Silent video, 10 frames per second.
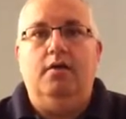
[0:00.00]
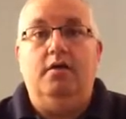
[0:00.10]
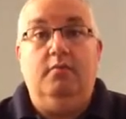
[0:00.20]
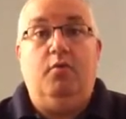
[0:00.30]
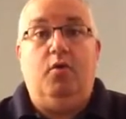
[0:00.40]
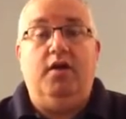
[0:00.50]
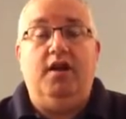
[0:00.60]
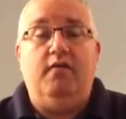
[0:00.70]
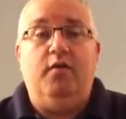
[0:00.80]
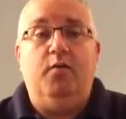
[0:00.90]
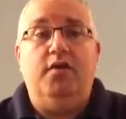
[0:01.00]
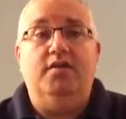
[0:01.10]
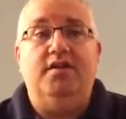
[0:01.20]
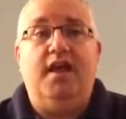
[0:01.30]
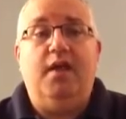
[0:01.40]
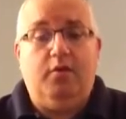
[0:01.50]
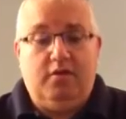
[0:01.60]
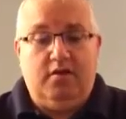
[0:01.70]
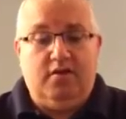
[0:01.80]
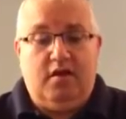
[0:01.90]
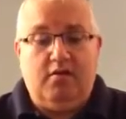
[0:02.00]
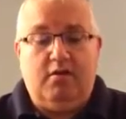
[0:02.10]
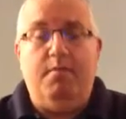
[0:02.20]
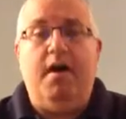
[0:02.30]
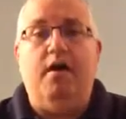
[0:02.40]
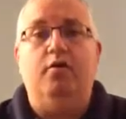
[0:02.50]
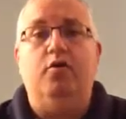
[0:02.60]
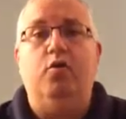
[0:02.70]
Good morning, everyone. Today we're going to talk about